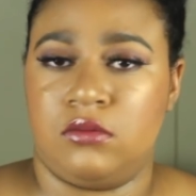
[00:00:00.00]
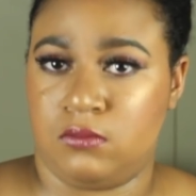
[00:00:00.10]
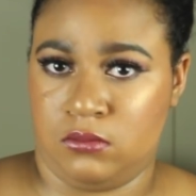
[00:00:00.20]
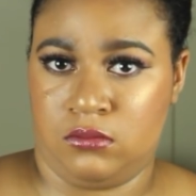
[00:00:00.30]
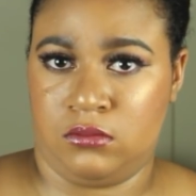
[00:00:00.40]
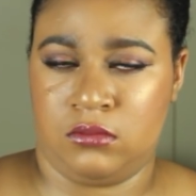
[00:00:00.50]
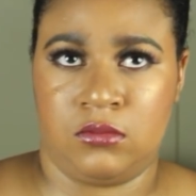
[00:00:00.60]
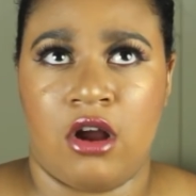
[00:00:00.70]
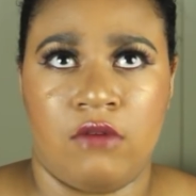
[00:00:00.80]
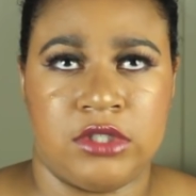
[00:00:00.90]

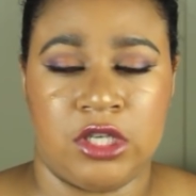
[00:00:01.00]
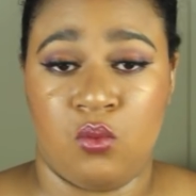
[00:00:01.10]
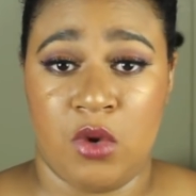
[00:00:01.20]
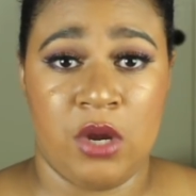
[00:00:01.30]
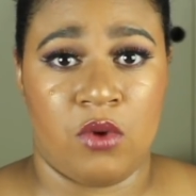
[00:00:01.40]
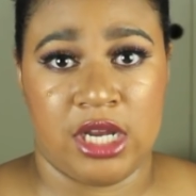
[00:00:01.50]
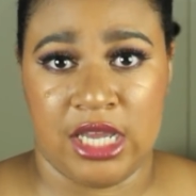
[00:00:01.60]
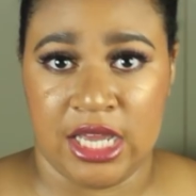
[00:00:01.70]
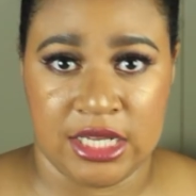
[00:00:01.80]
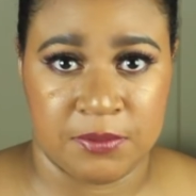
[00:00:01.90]
And obviously we want to
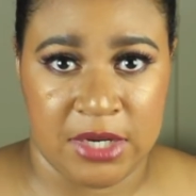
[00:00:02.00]
get as